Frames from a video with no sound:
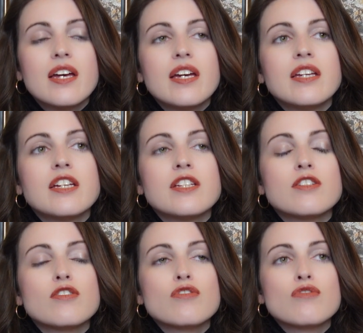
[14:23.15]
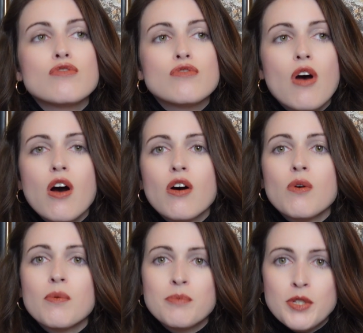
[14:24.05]
It is
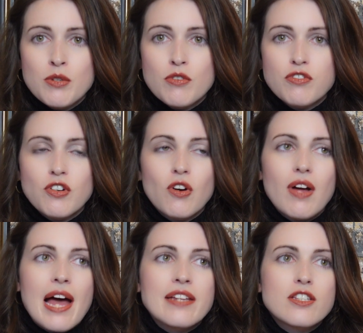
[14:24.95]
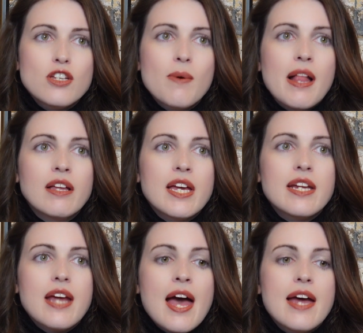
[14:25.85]
so beautiful and so
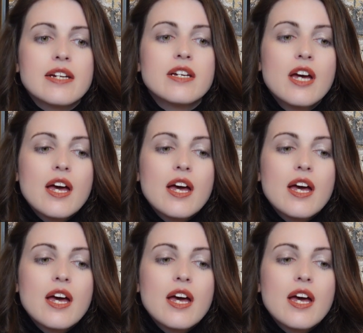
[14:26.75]
elegant, and